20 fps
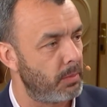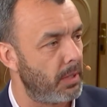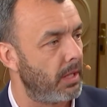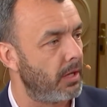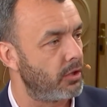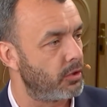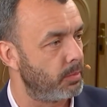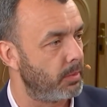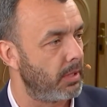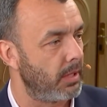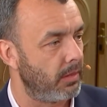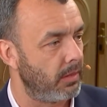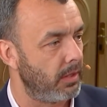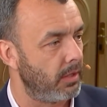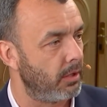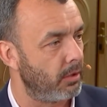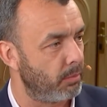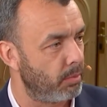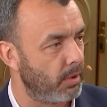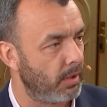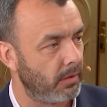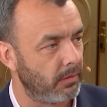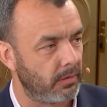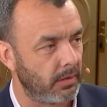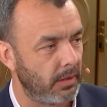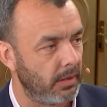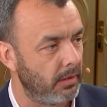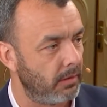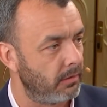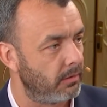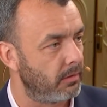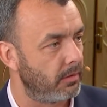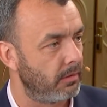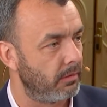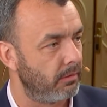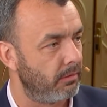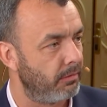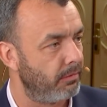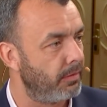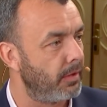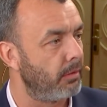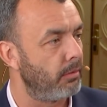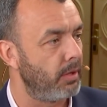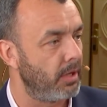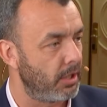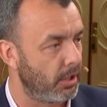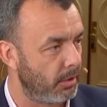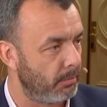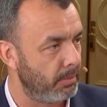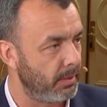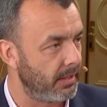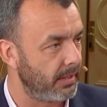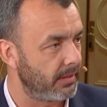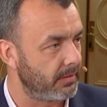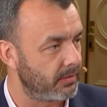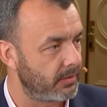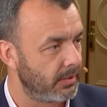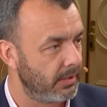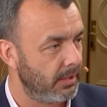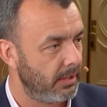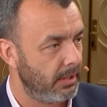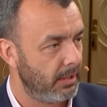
management of the enterprise is very complex.